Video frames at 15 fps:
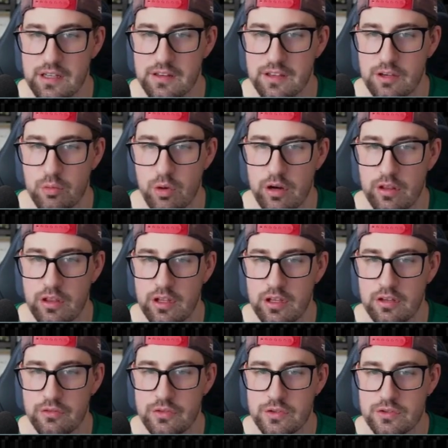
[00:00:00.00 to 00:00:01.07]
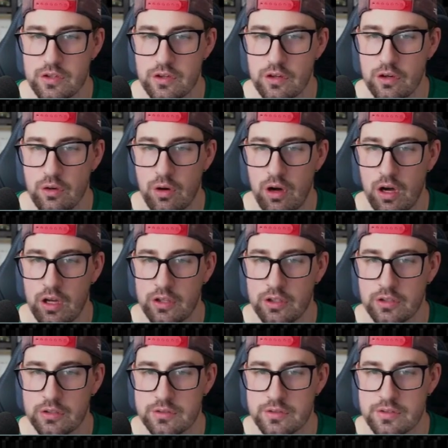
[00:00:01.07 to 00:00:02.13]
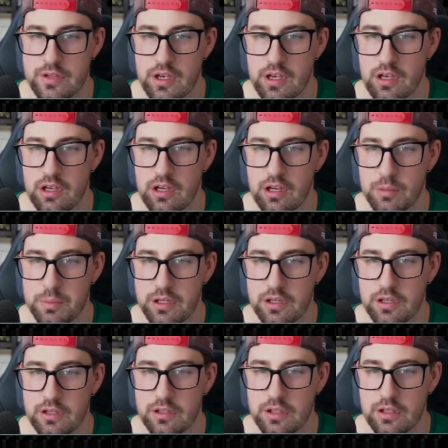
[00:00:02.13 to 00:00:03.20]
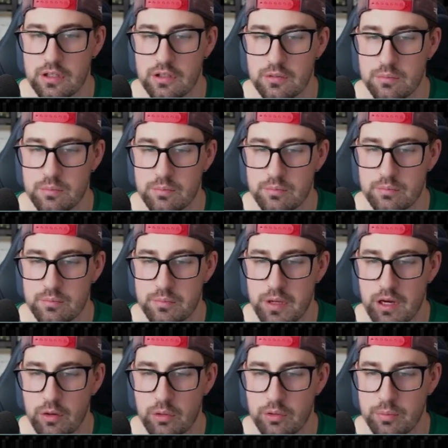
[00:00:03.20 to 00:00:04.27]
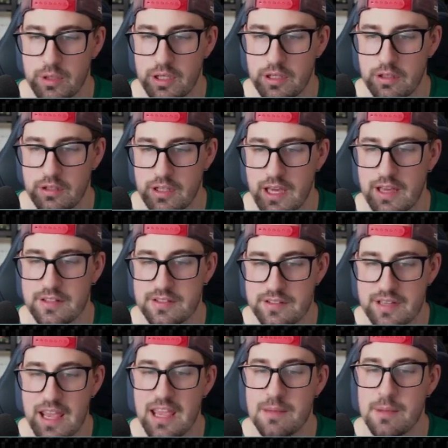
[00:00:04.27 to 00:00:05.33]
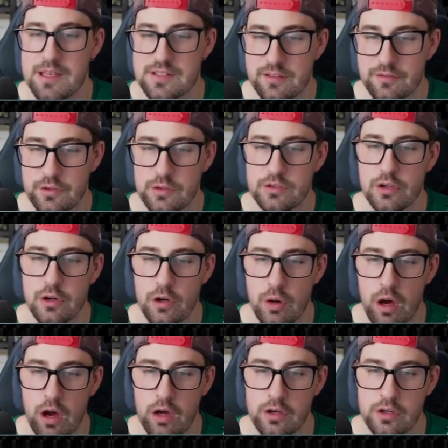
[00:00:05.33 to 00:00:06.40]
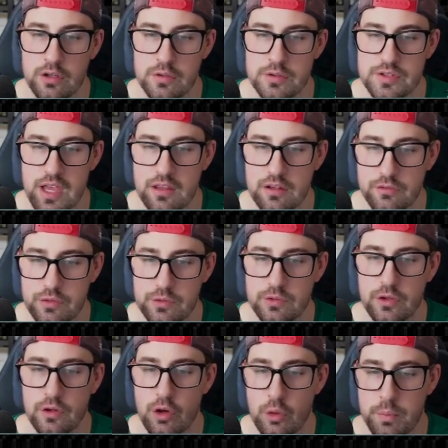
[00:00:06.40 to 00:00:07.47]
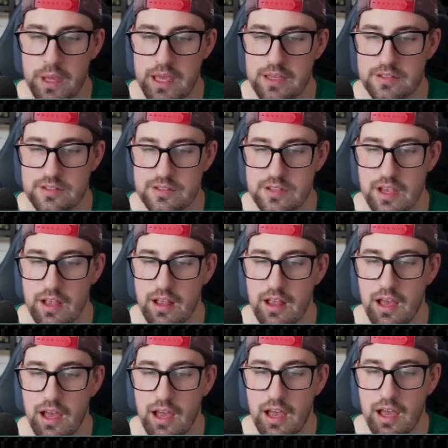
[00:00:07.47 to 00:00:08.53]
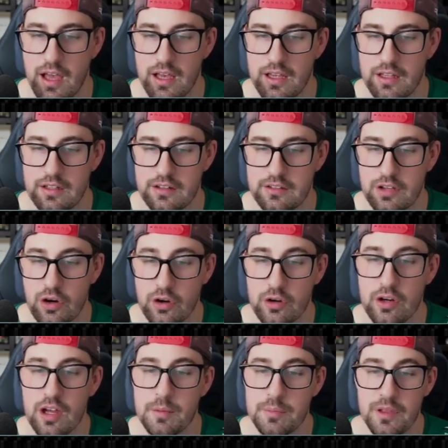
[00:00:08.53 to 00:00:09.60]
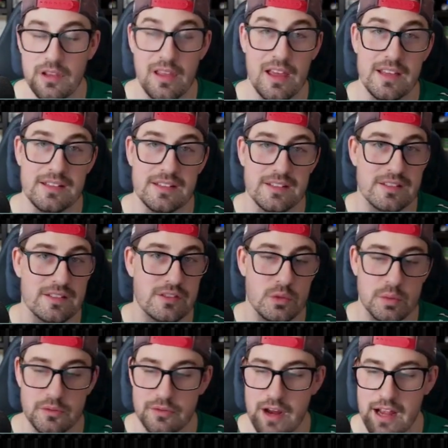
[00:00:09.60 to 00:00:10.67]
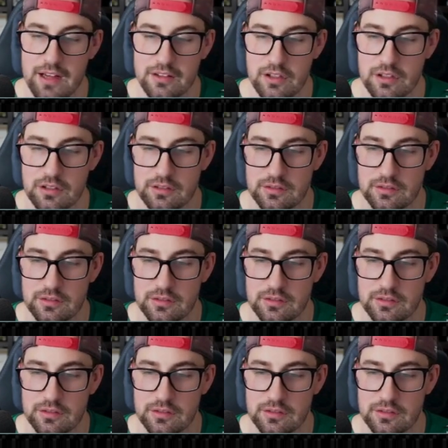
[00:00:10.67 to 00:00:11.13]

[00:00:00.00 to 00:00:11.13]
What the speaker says: I think, what are the Futuro autos up here? Bear with me. Yeah, same as the Futuro autos and the Futuro base, tied turn up the lights superfractor.